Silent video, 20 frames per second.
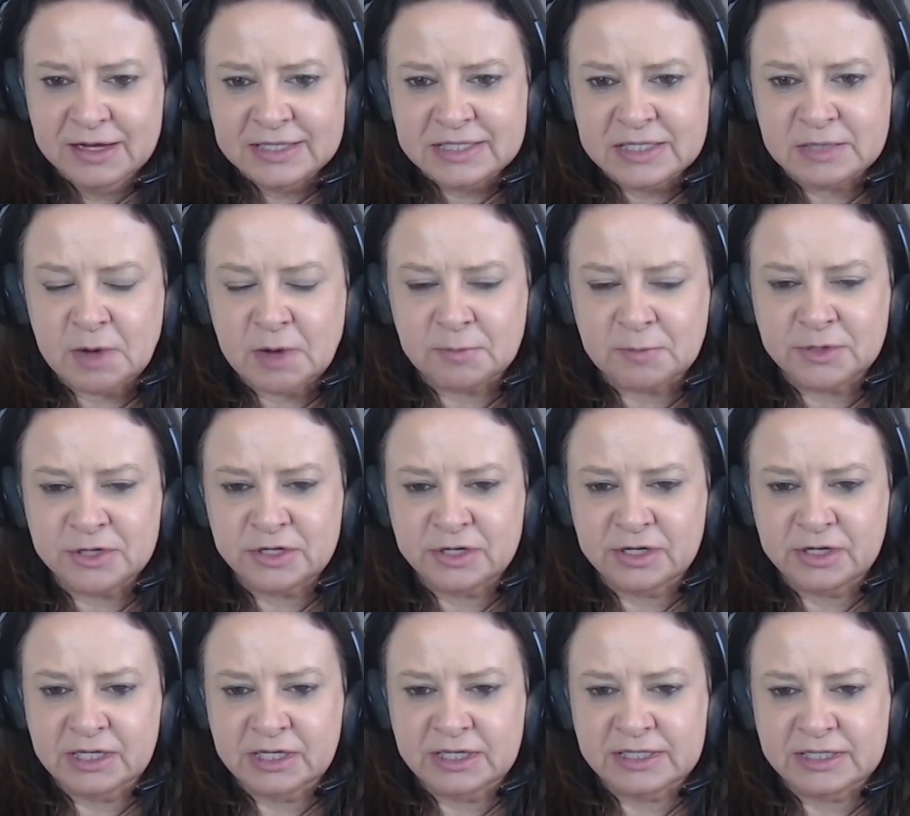
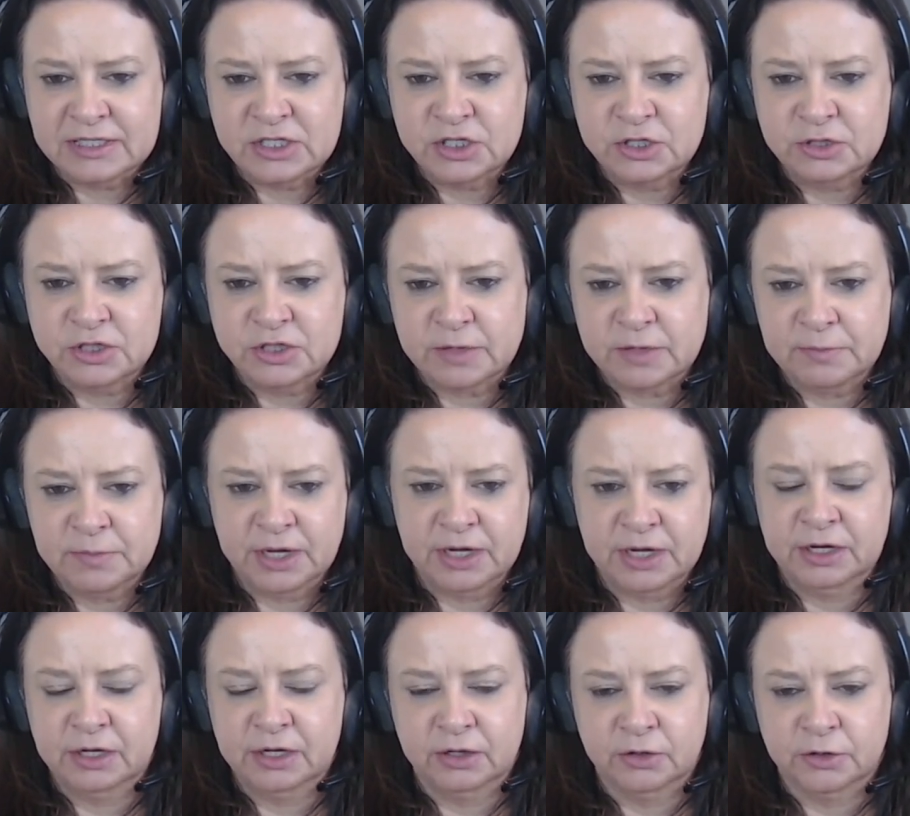opportunities to jump in
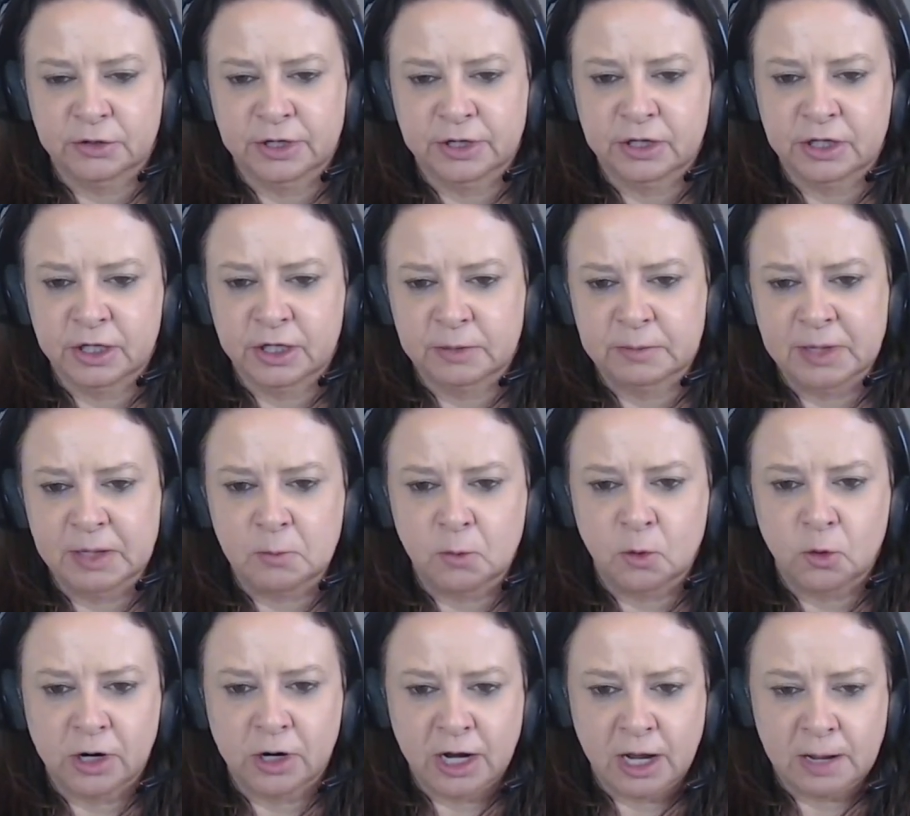and learn a little bit
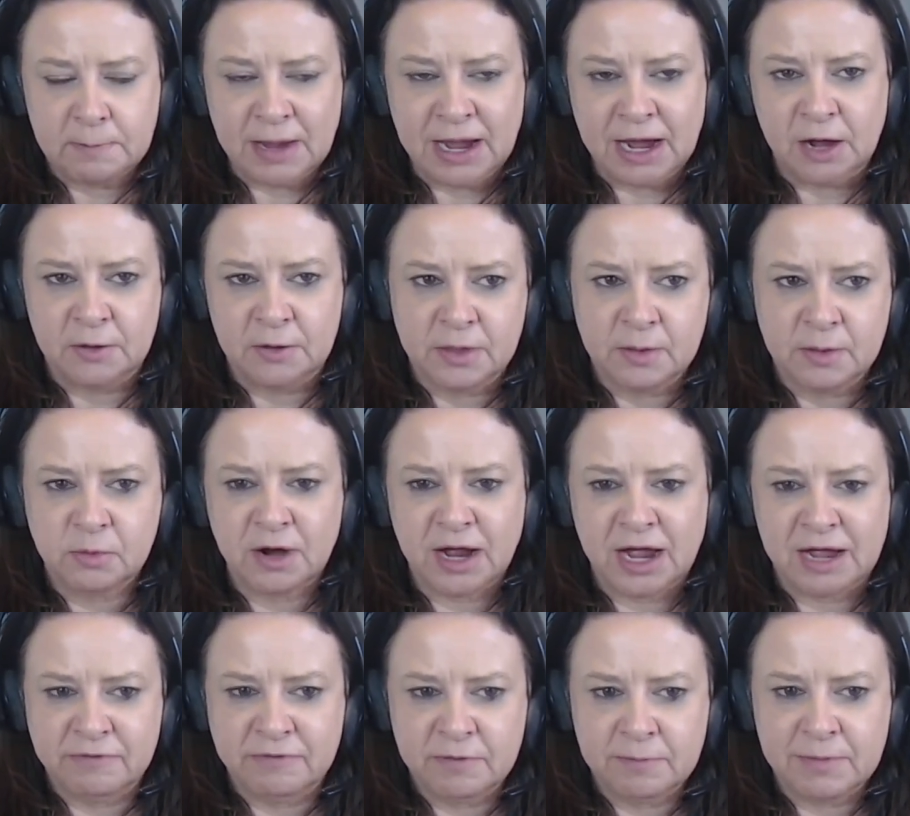more about the
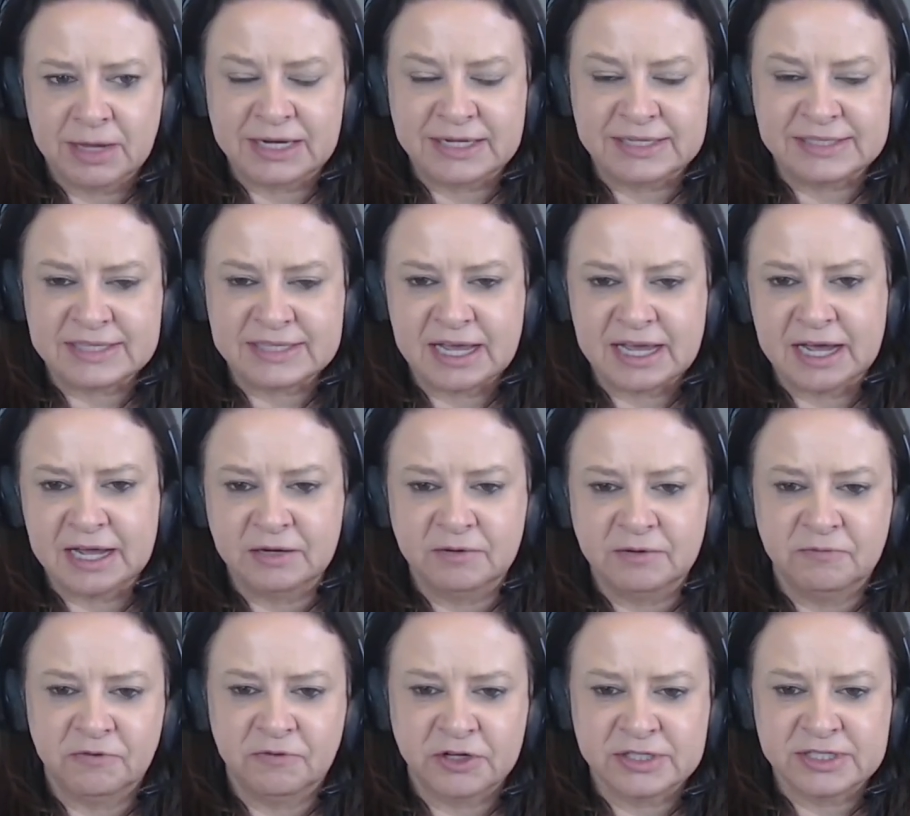private money side
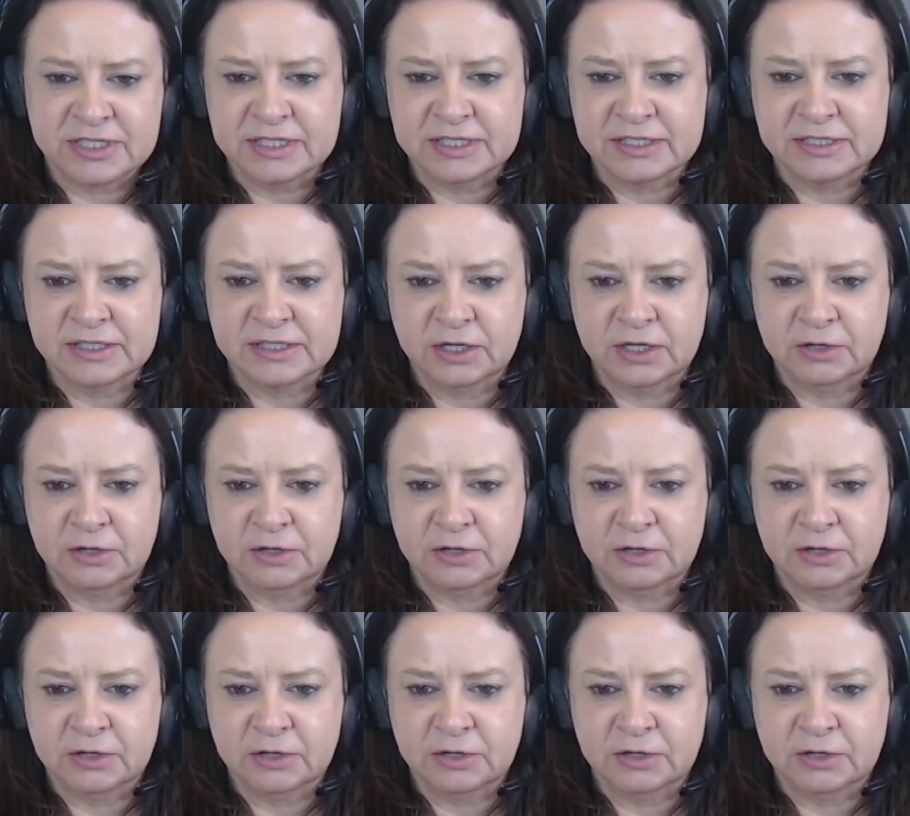versus,